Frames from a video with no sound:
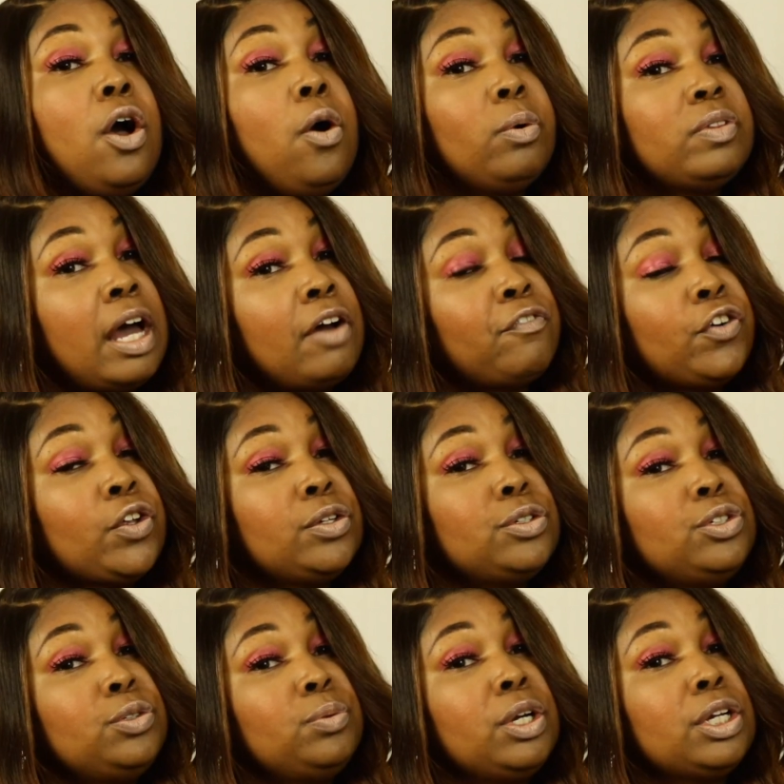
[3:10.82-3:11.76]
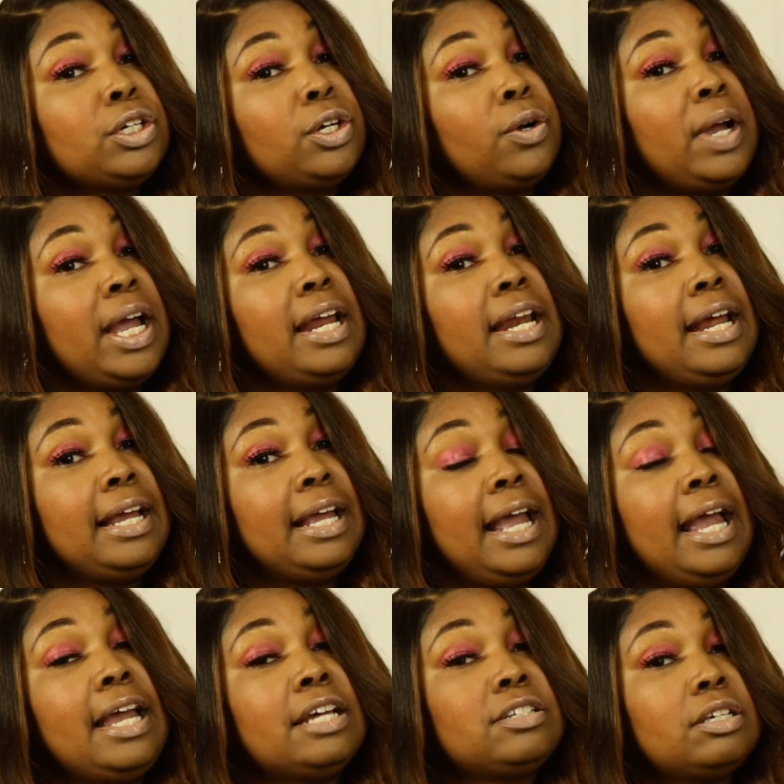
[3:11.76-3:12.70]
without further ado, we're going to go ahead and
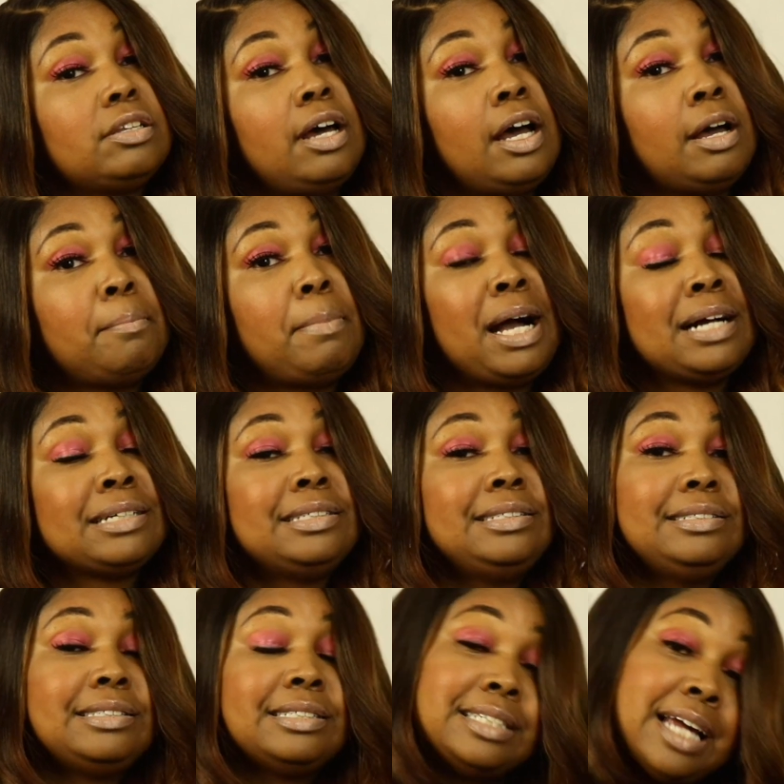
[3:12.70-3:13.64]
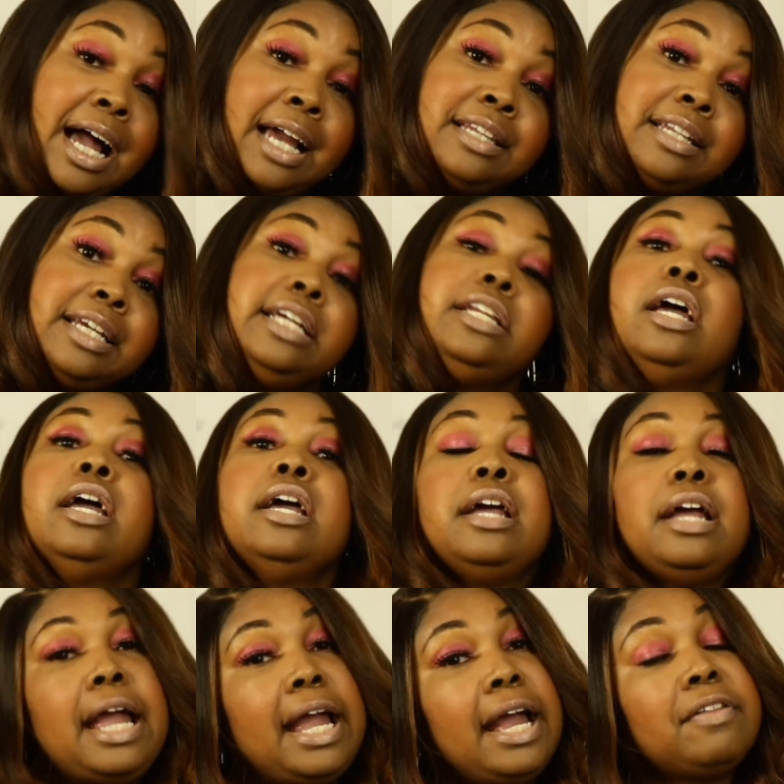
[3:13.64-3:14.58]
get into the unboxing and styling
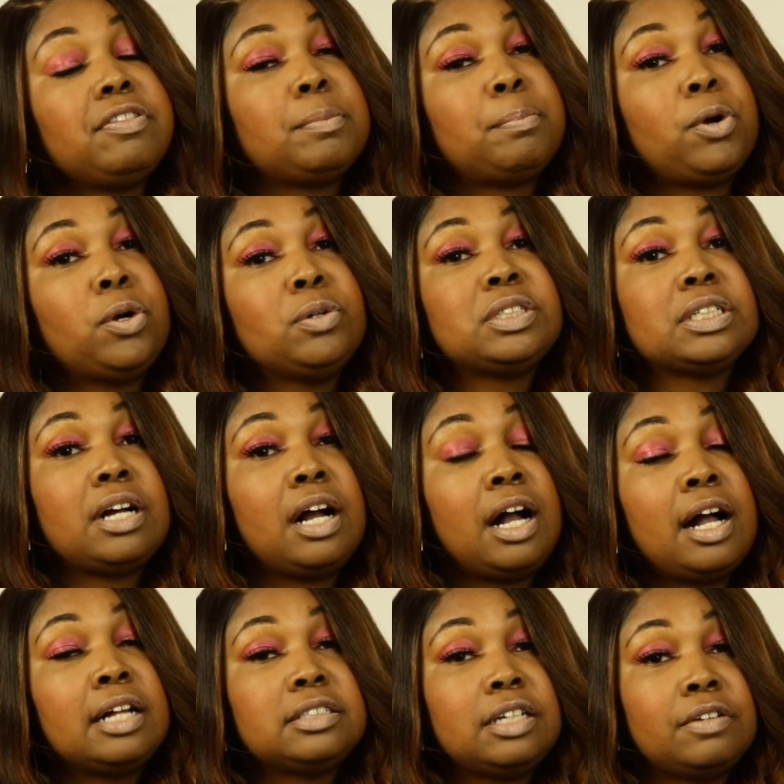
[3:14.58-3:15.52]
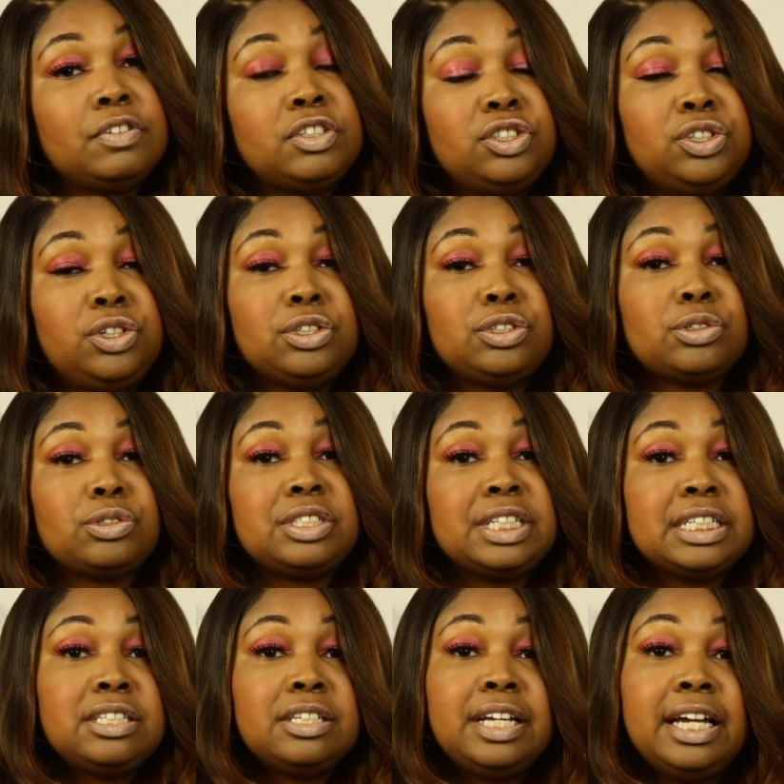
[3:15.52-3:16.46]
and the pros and cons of this unit. So
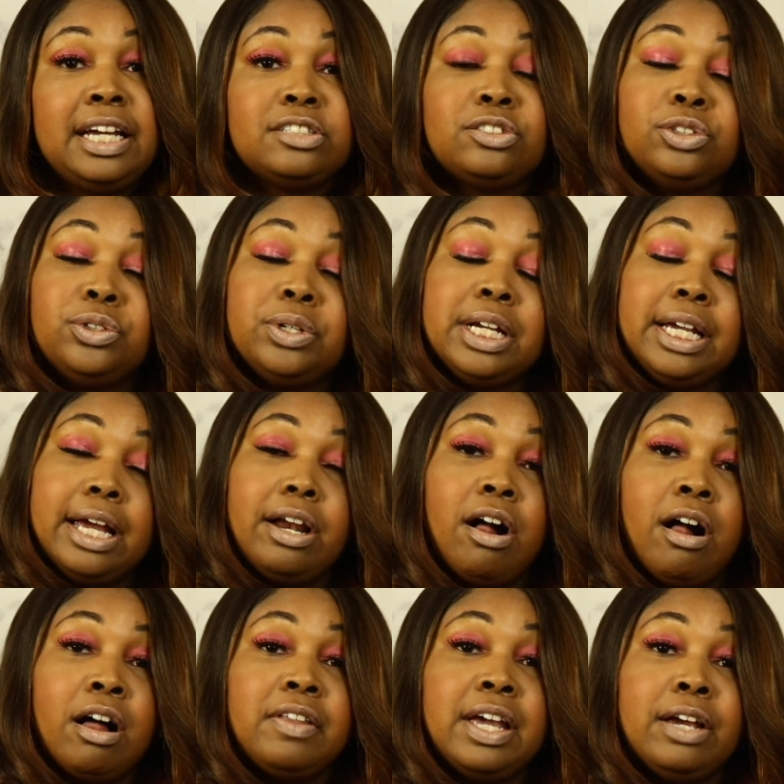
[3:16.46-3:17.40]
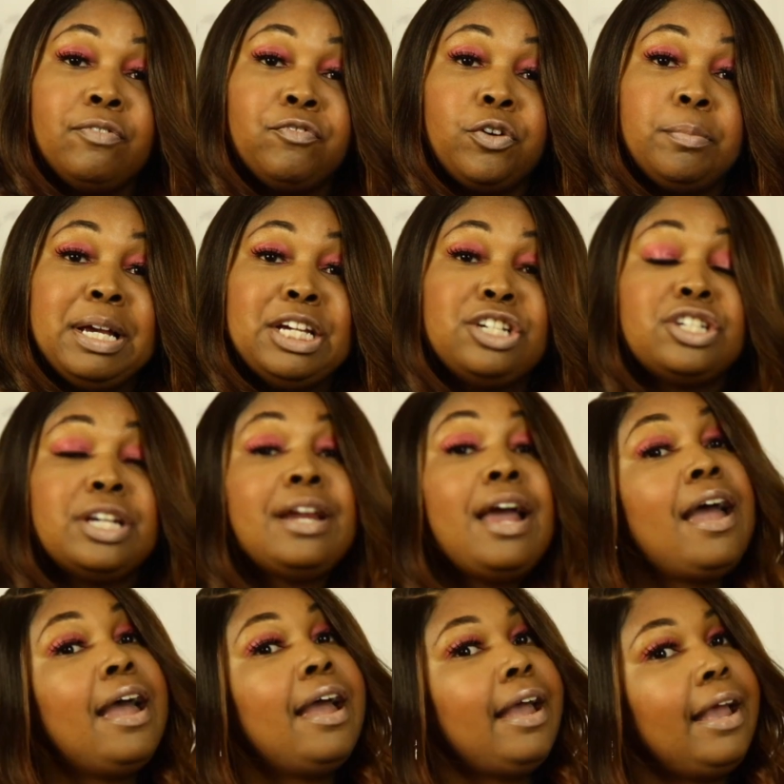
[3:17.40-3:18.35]
stay to the end so you can get all that information.
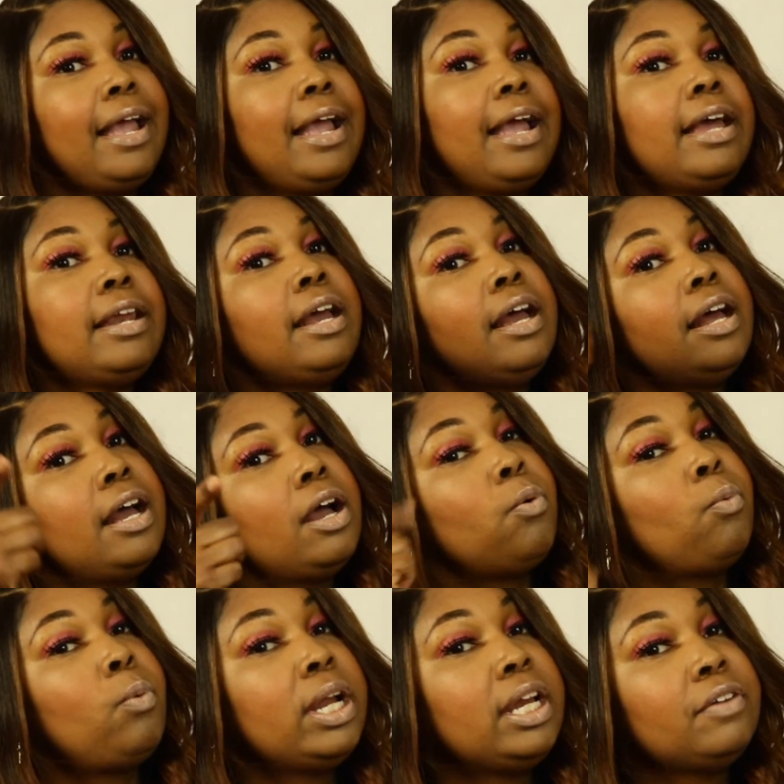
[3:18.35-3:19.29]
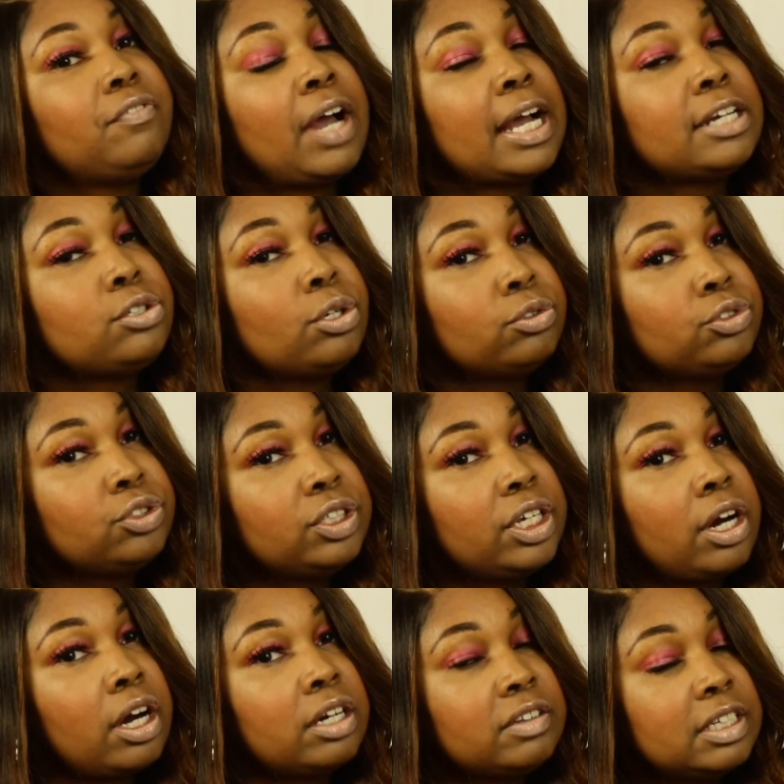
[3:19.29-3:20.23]
And what if I told you
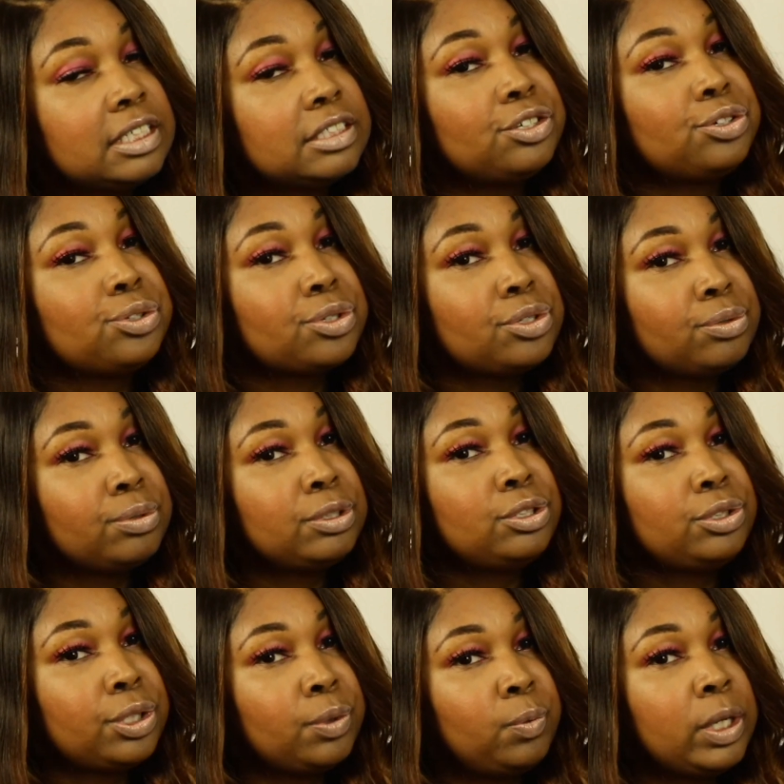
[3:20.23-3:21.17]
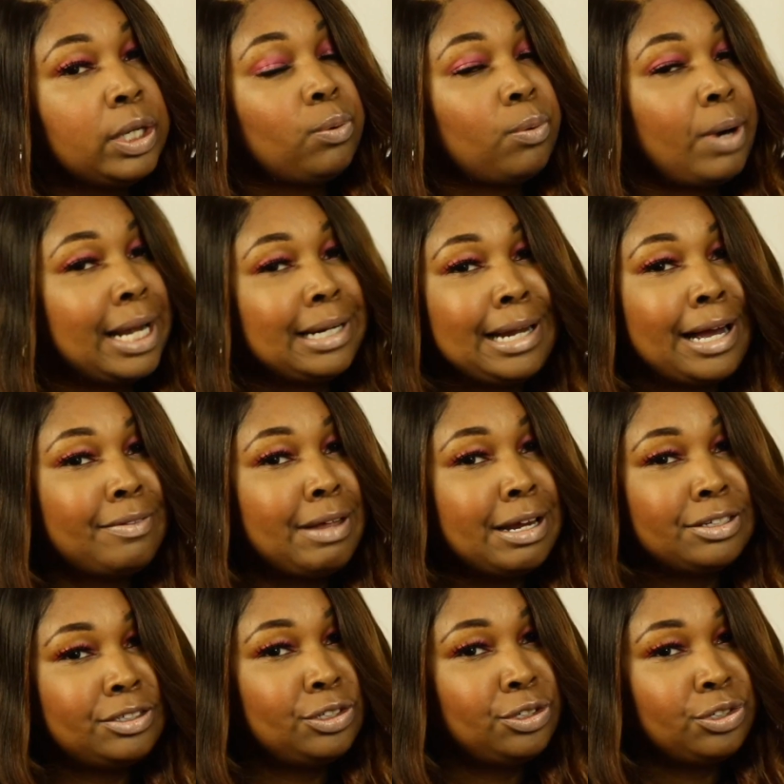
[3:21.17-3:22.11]
there are things that you're doing to your wig right now that
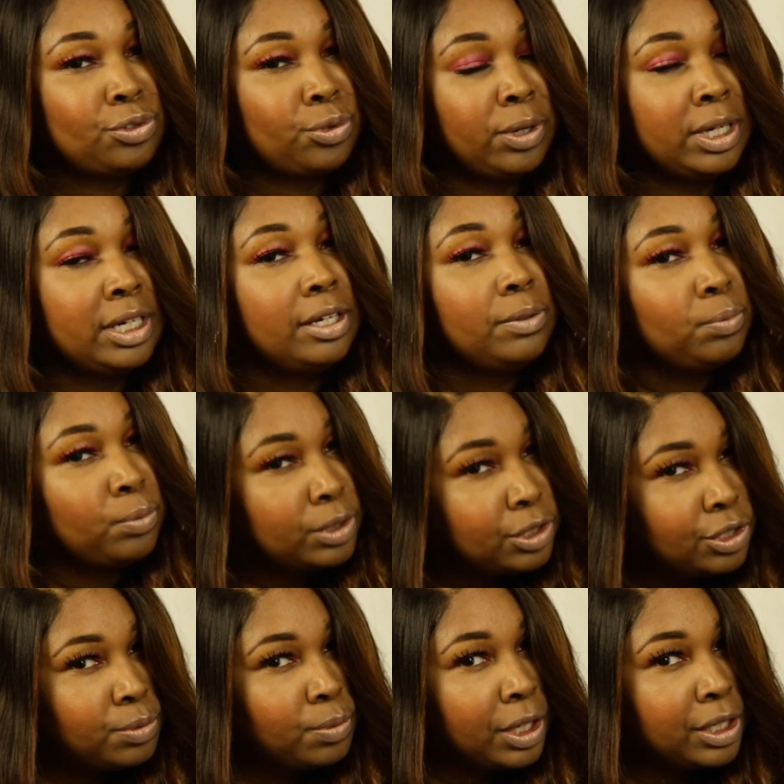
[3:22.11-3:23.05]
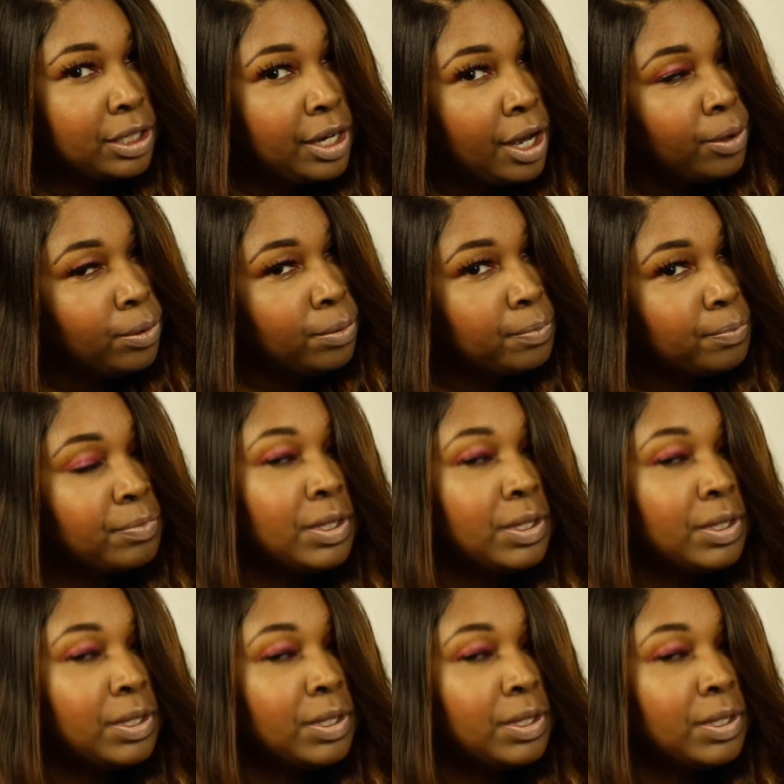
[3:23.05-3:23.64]
is destroying it? Would you want to know?